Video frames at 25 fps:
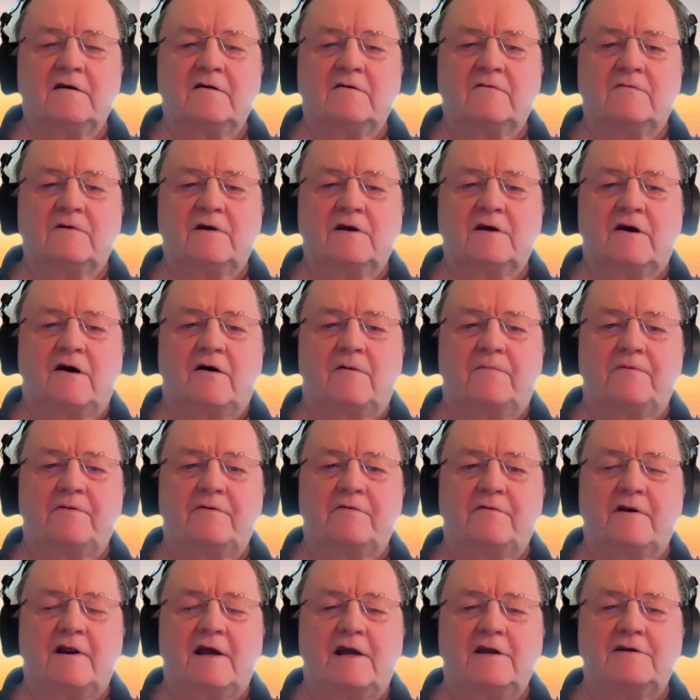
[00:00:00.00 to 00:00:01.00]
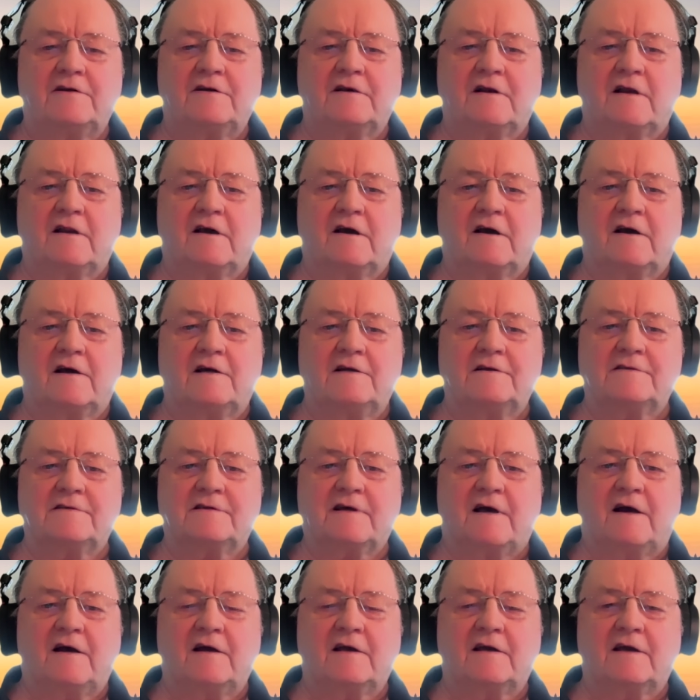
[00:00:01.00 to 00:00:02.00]
We
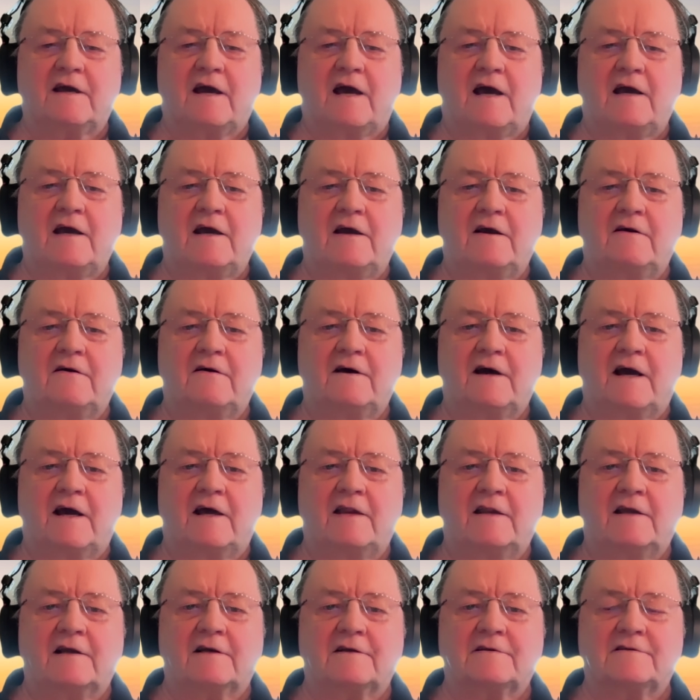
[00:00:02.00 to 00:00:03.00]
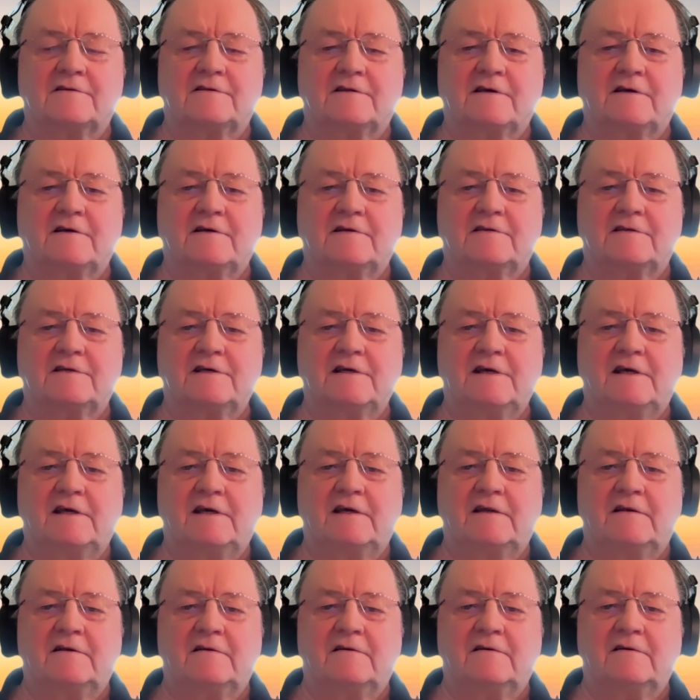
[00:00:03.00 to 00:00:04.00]
operationalize ICAO Annex
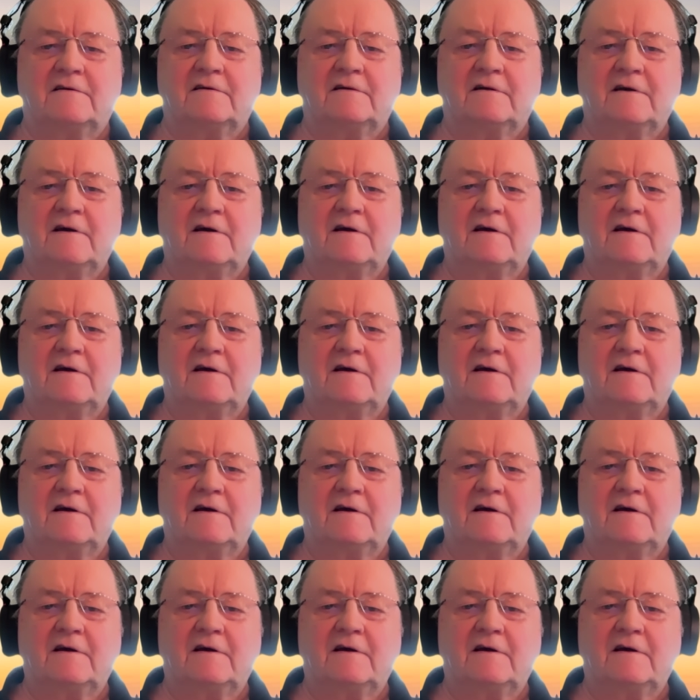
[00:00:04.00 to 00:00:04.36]
13